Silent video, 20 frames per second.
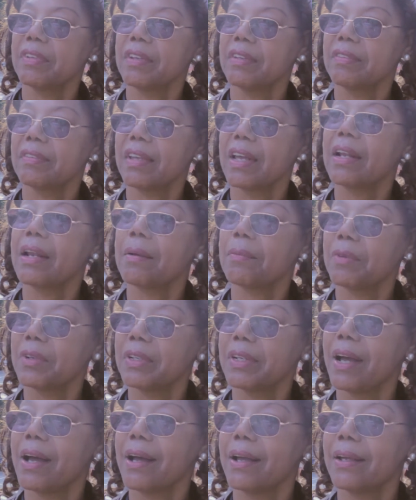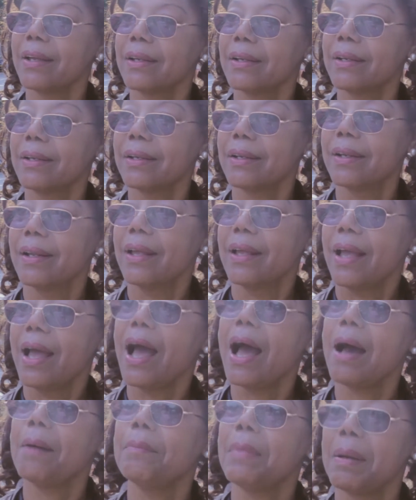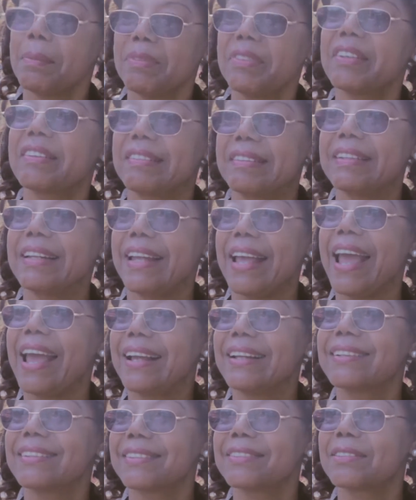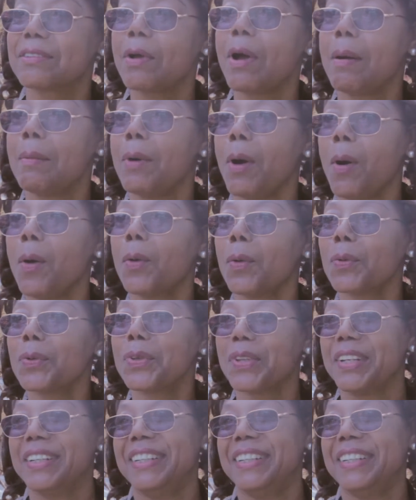and I'm retired. I'm 68, so I'm old.